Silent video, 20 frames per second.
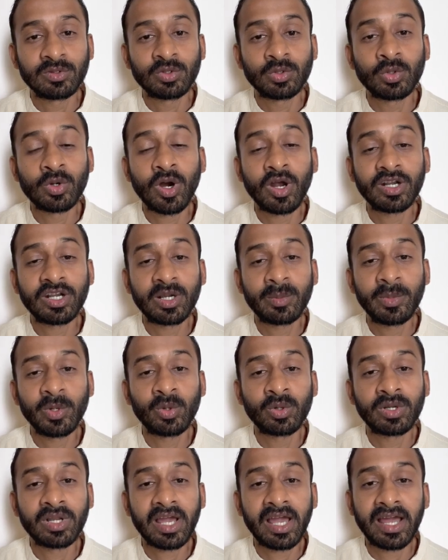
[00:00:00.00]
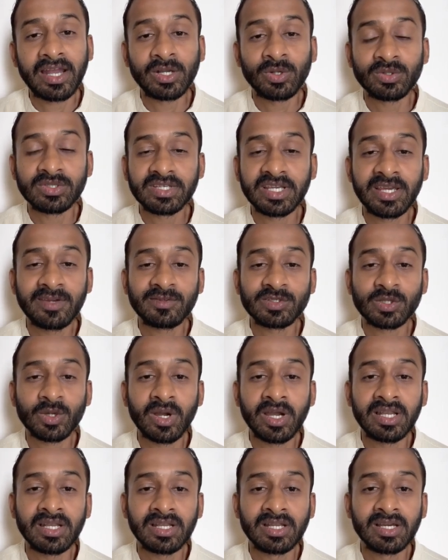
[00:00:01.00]
to contribute and to save
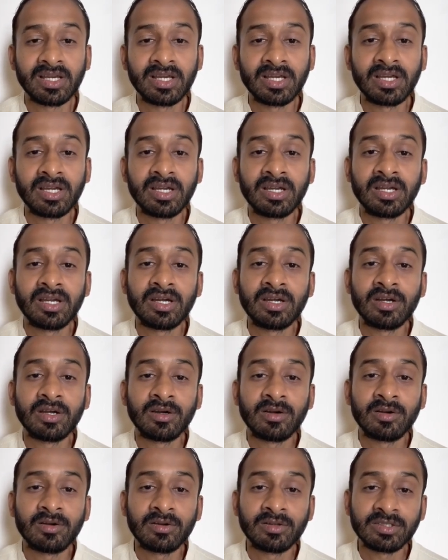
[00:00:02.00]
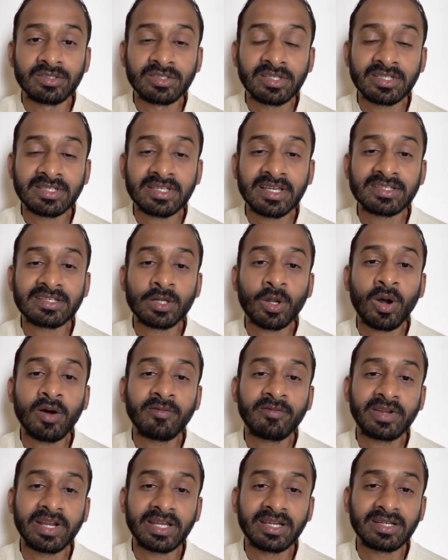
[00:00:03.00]
soil, just as an
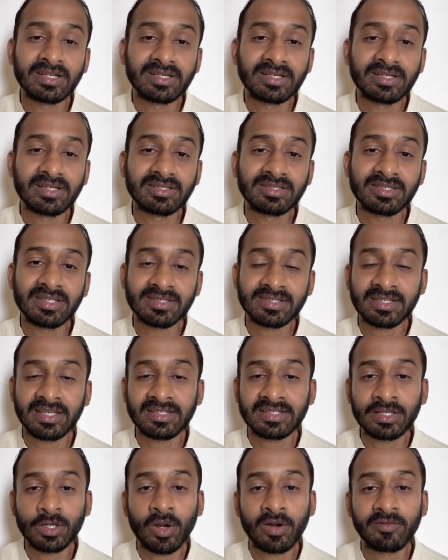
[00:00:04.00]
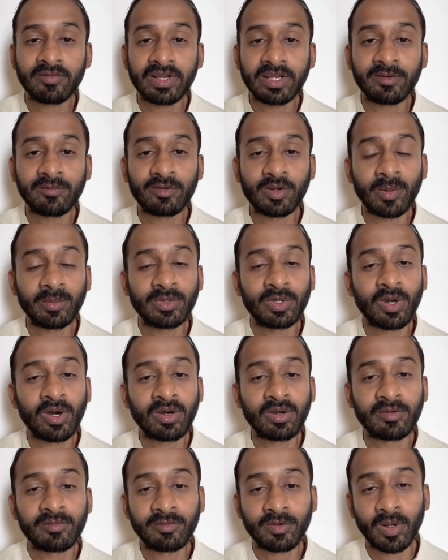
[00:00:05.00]
offering from
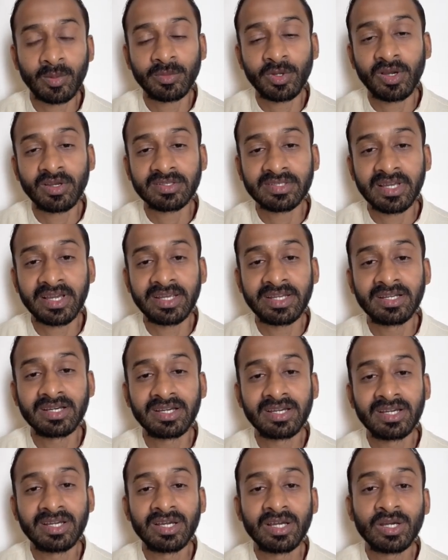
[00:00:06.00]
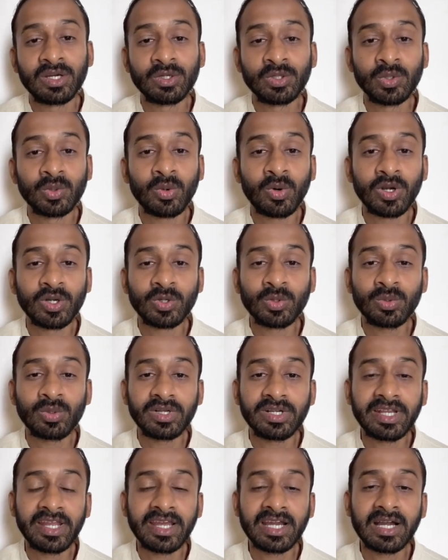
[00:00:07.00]
your side, you want to
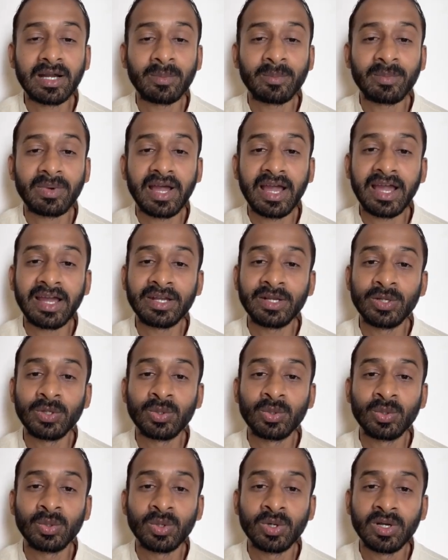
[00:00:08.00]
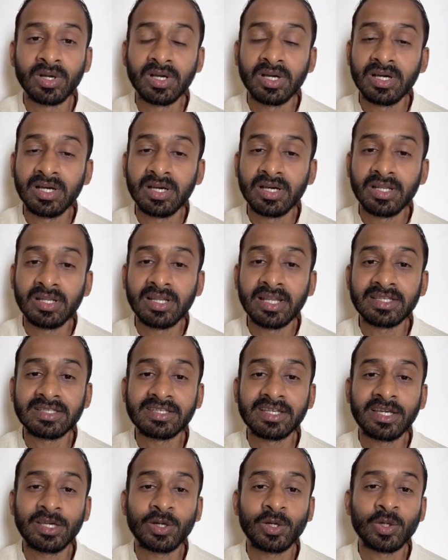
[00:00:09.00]
take up and do, let's
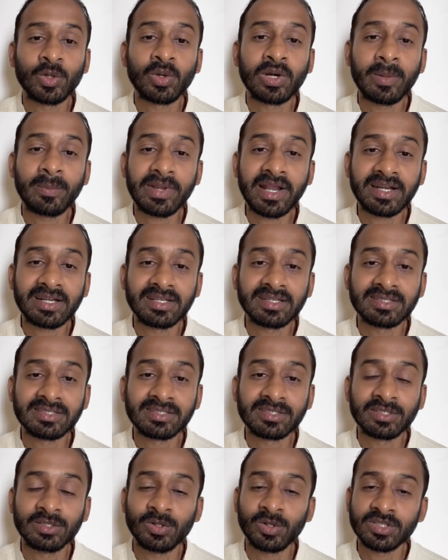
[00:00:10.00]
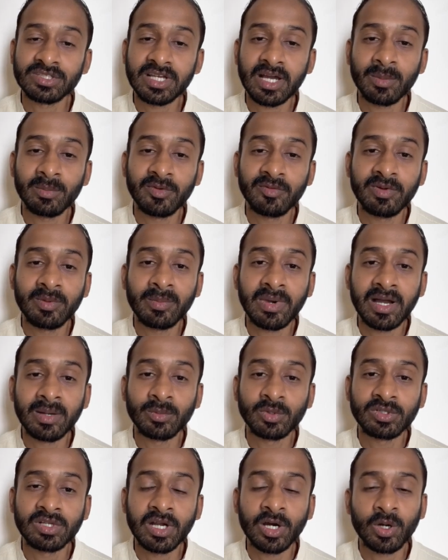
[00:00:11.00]
say, your yoga practice, your Shambhavi
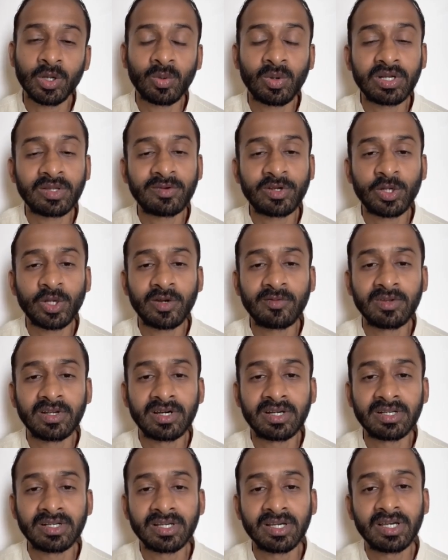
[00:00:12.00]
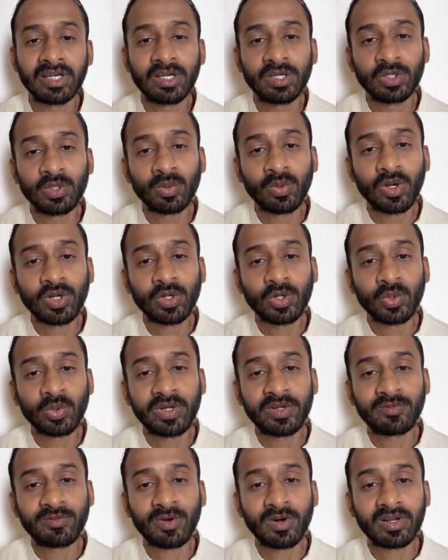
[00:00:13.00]
Mahamudra, or whatever you have learned. You want to do
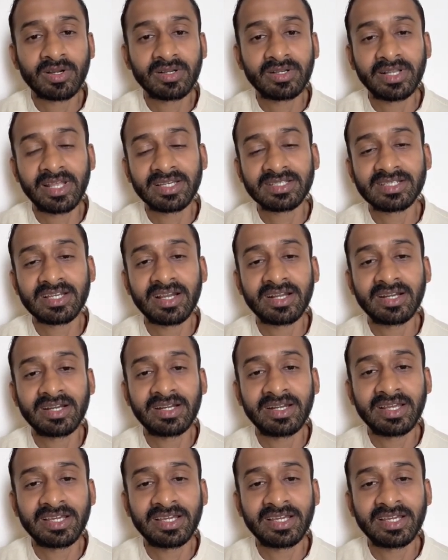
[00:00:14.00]
it for next 100